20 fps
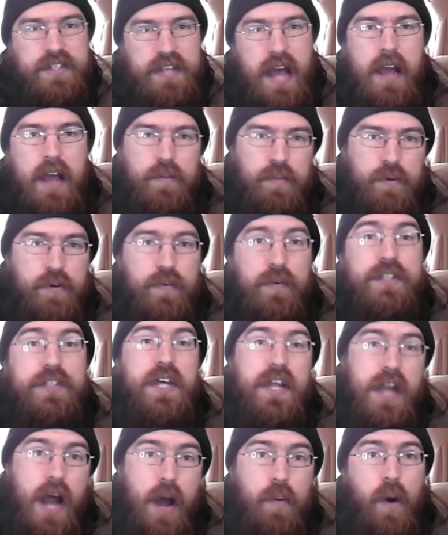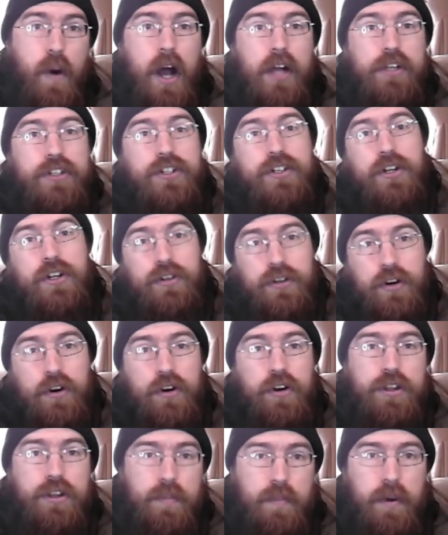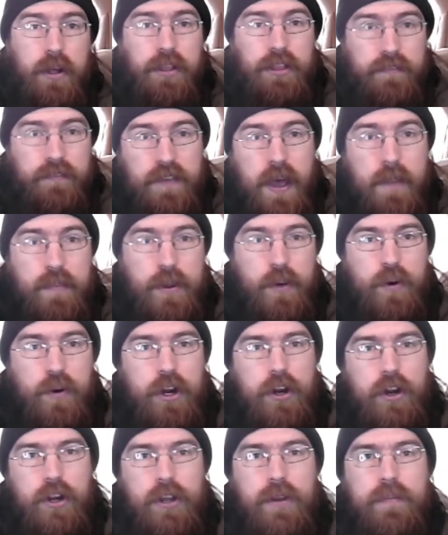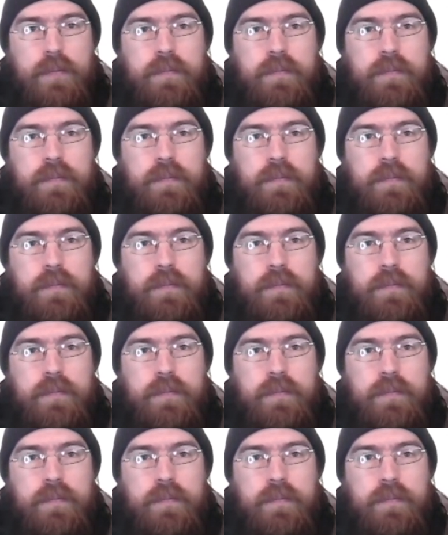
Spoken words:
stack of movies that I watched during the month of February.